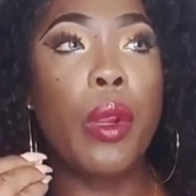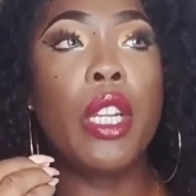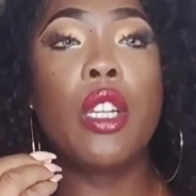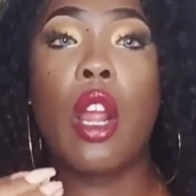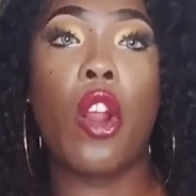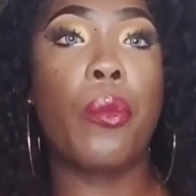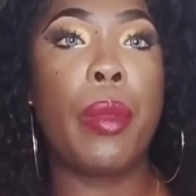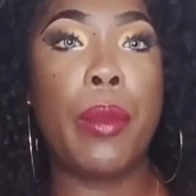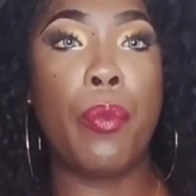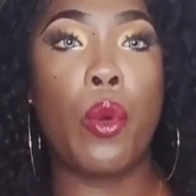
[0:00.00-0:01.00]
learn
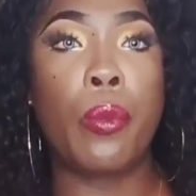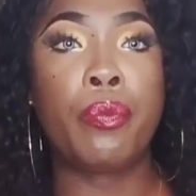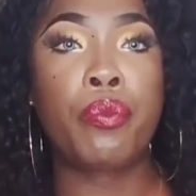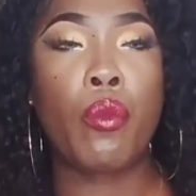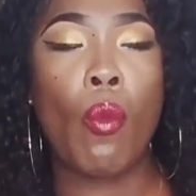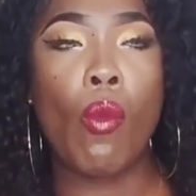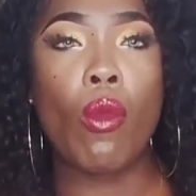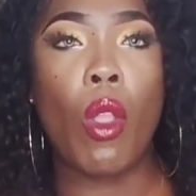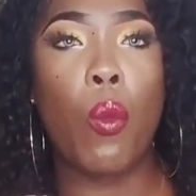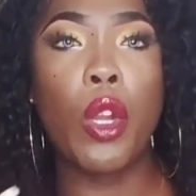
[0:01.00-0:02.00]
people
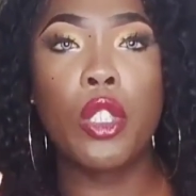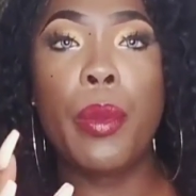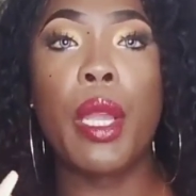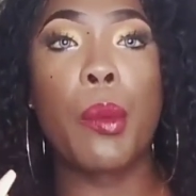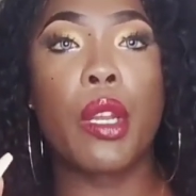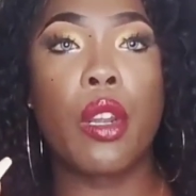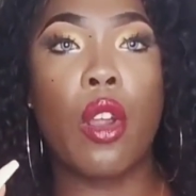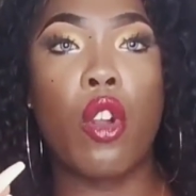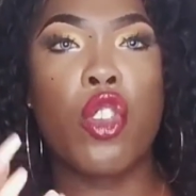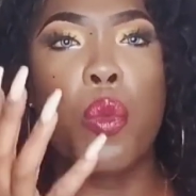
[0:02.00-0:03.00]
once you become an
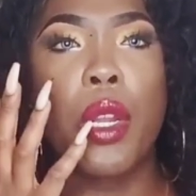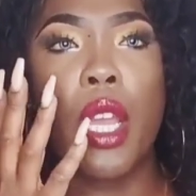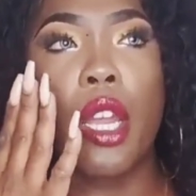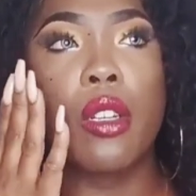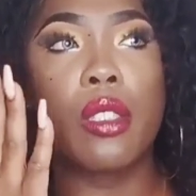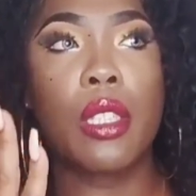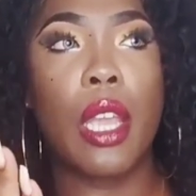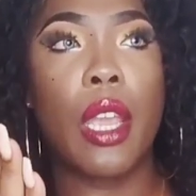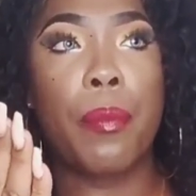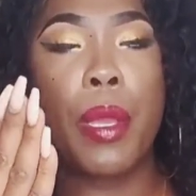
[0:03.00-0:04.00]
adult. You really
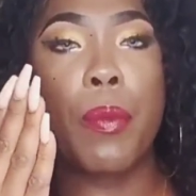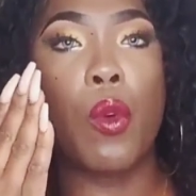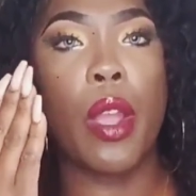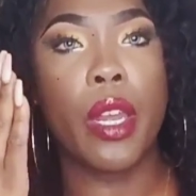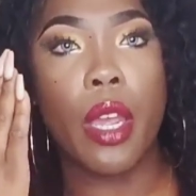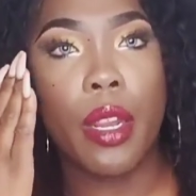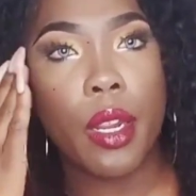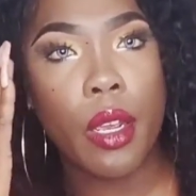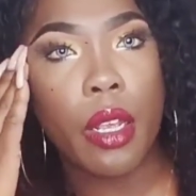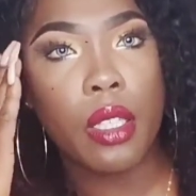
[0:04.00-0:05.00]
understand people and
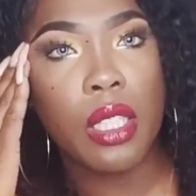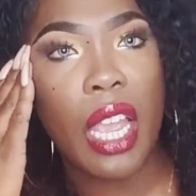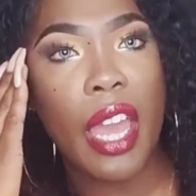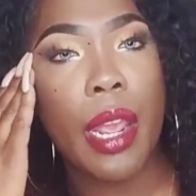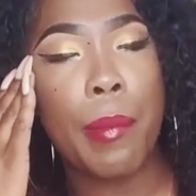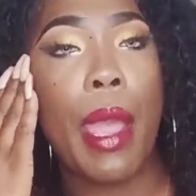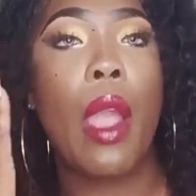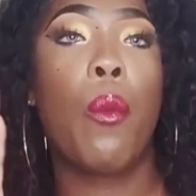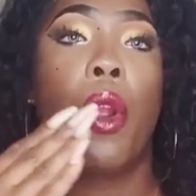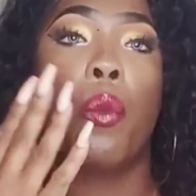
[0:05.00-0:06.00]
understand how their
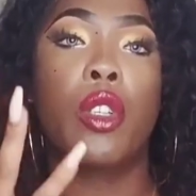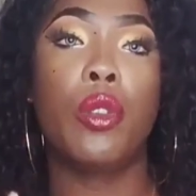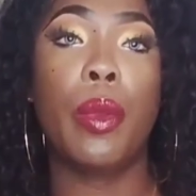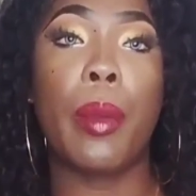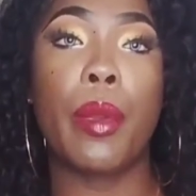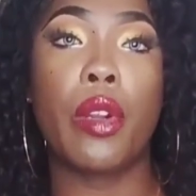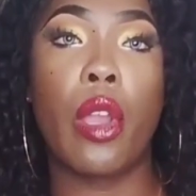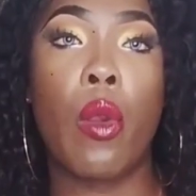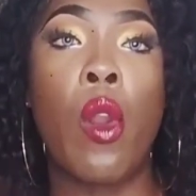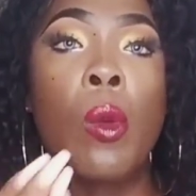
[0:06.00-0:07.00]
mind works once you become an
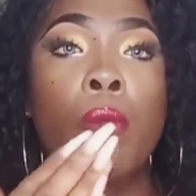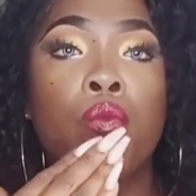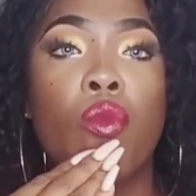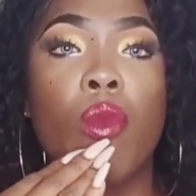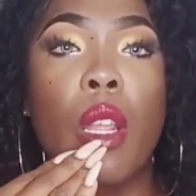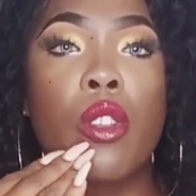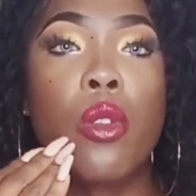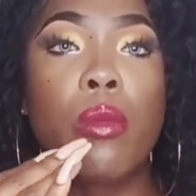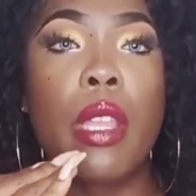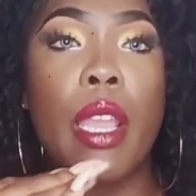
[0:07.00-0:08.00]
adult.
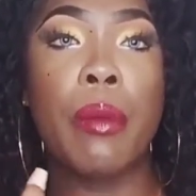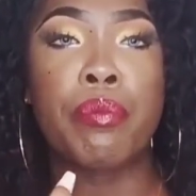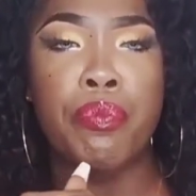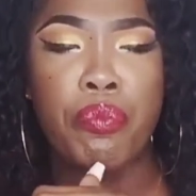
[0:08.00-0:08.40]
You think